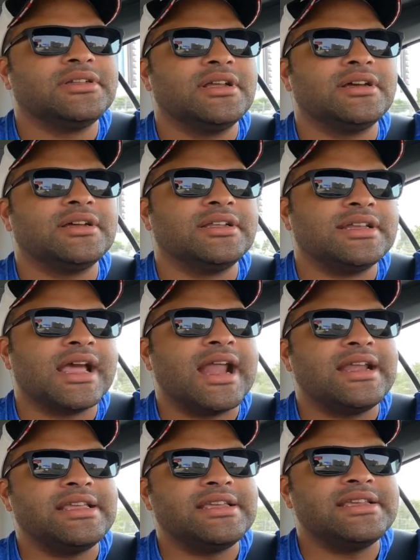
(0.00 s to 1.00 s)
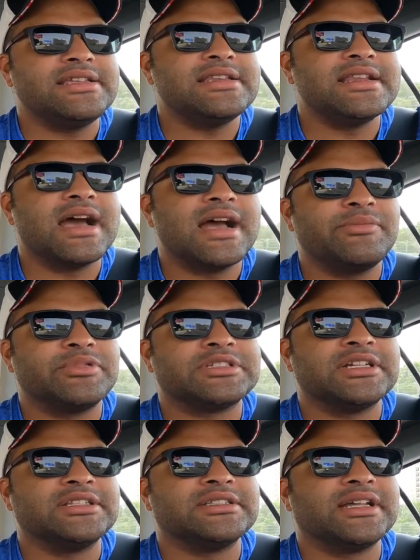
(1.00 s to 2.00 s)

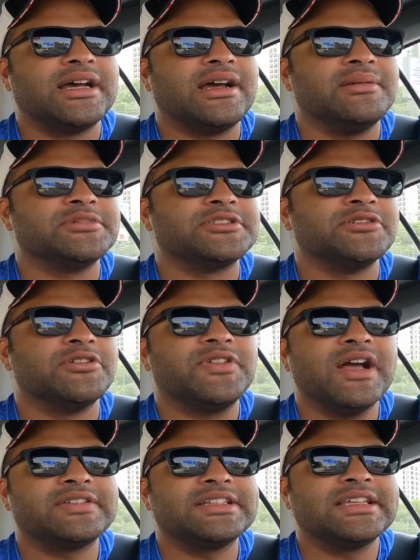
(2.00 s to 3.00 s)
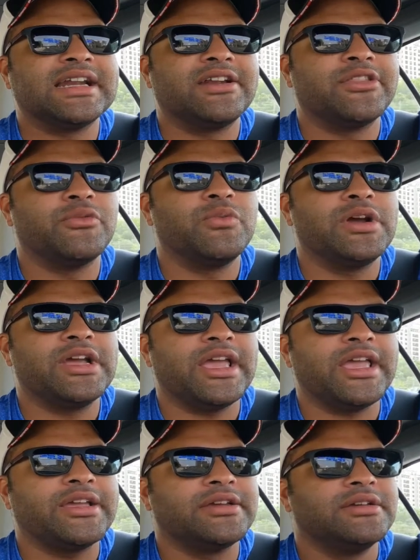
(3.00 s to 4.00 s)
99% of the time. So if I have to get out of the
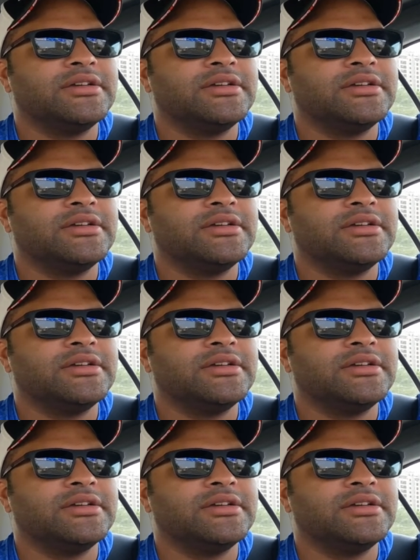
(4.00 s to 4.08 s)
way,